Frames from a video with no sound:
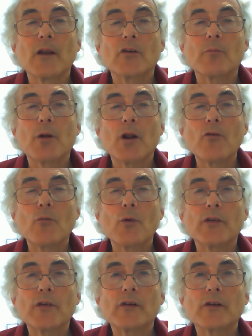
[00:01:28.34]
To blow the
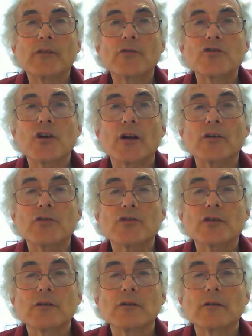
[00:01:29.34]
whistle is to
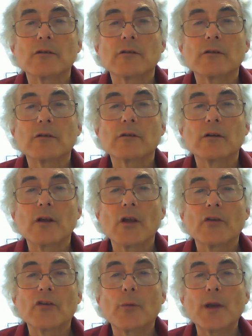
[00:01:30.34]
judge.
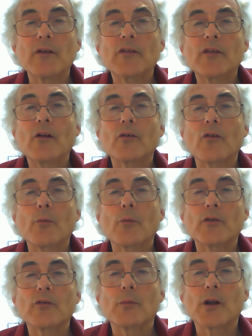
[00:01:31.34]
So we insult the
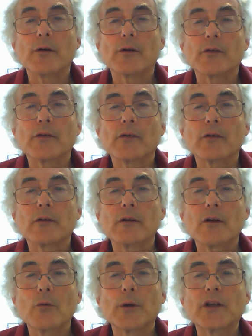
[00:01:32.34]
whistleblowers.
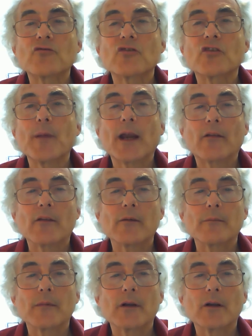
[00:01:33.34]
We disrespect
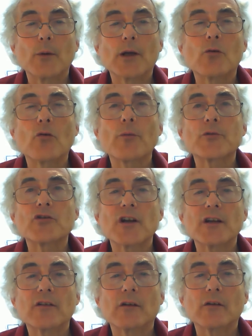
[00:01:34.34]
them. We call them
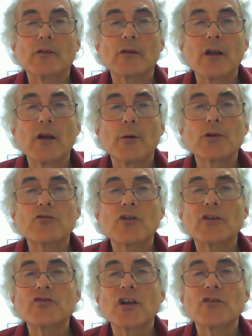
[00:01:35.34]
traitors. We try to
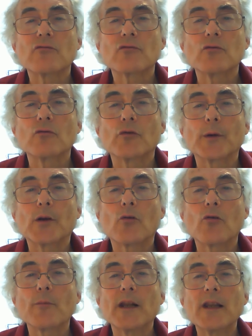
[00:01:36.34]
change the rules. We call
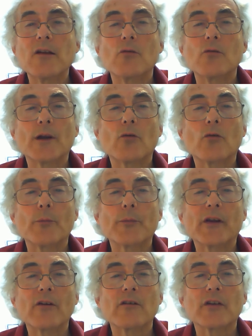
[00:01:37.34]
them illegal. We call them
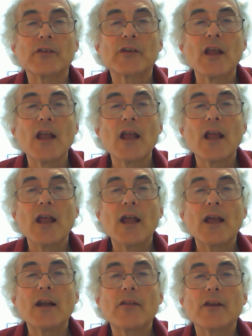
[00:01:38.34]
terrorists.
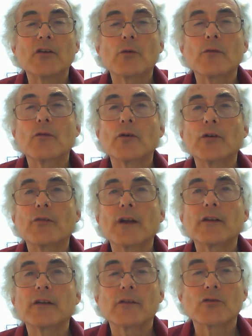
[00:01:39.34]
Anything to avoid
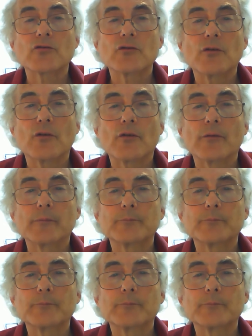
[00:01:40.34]
facing the truth.